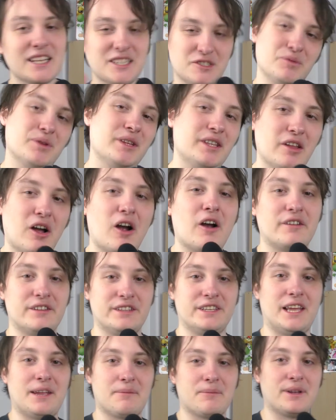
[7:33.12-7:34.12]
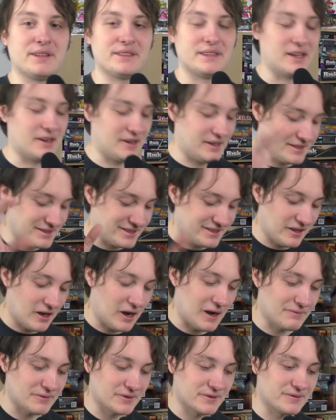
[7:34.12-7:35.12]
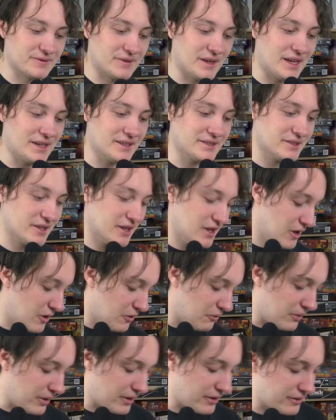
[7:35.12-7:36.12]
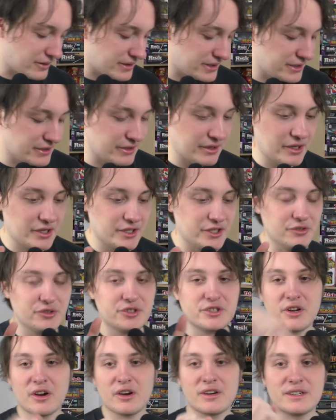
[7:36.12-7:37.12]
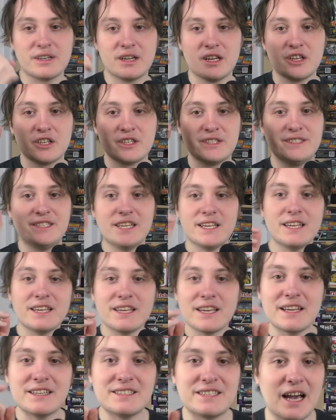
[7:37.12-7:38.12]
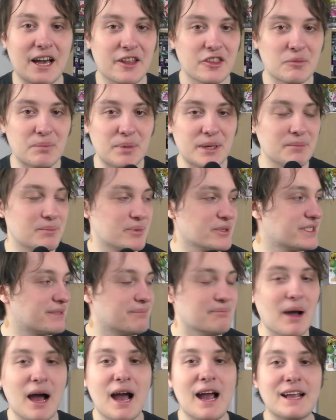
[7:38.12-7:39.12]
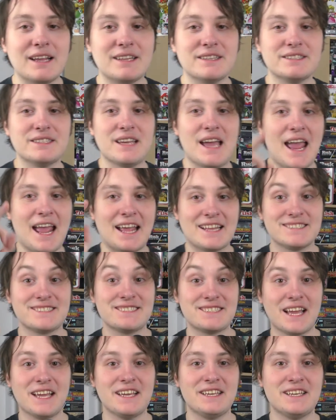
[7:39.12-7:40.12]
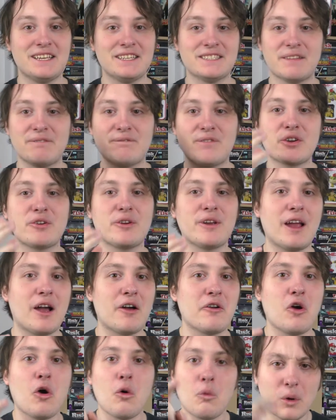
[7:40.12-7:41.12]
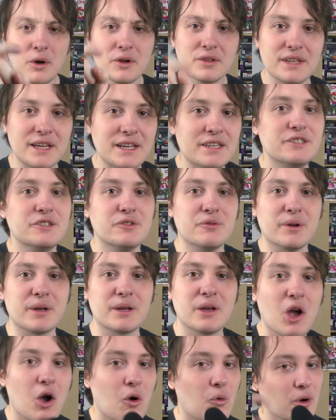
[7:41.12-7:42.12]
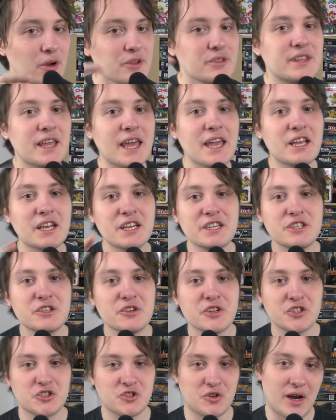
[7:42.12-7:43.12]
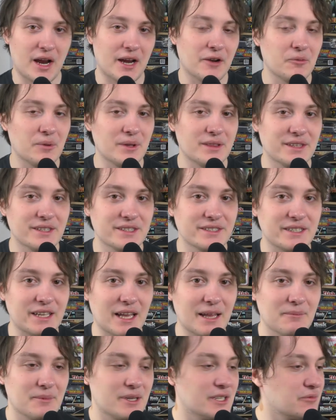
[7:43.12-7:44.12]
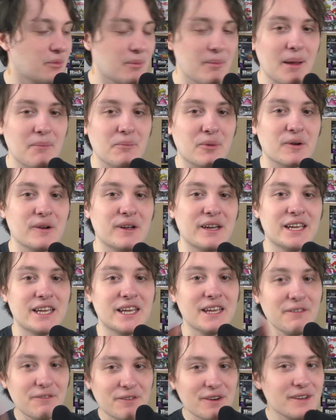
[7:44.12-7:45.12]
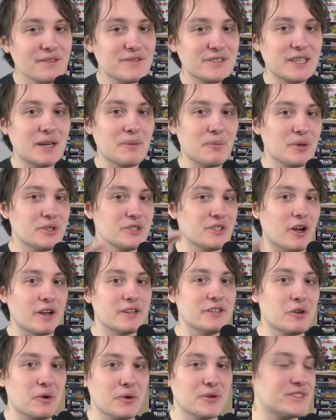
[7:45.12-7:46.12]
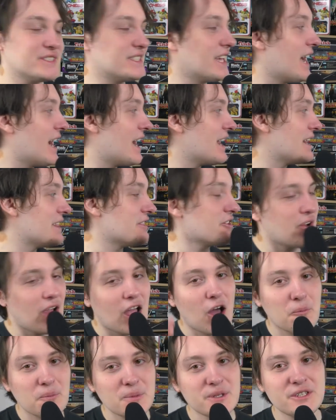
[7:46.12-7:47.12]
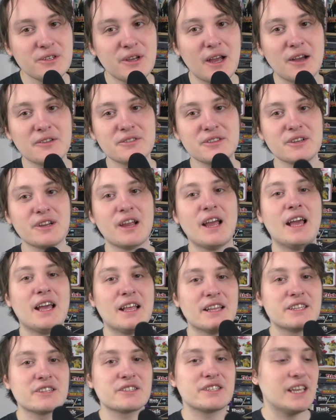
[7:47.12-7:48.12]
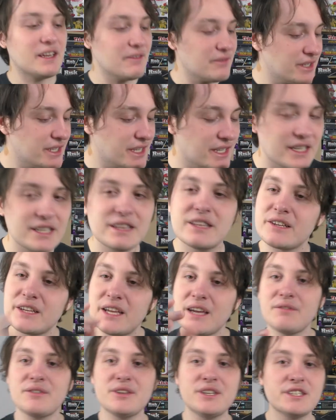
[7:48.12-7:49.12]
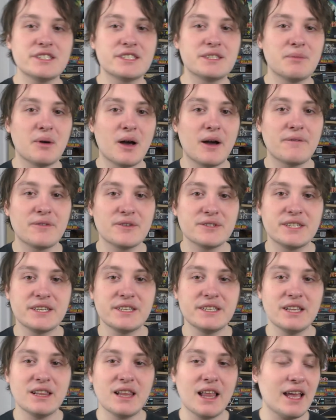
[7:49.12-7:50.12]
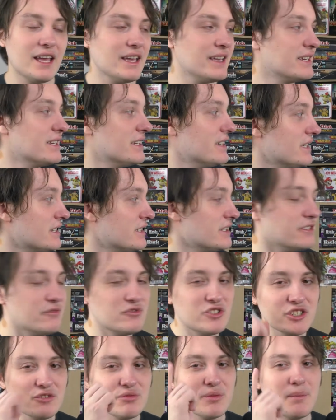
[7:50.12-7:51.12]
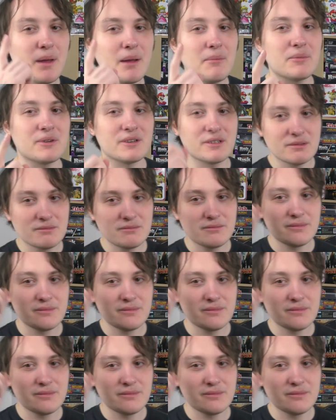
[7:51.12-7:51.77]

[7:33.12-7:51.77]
that's really the heart of the game right there, is the offer phase, where you start digging into other people's minds and psyches and figuring out, what are they doing? What are they going to do to try and win this game? Because remember, even if someone's on your side and they're helping you out, they're giving you some offers that you like, just remember,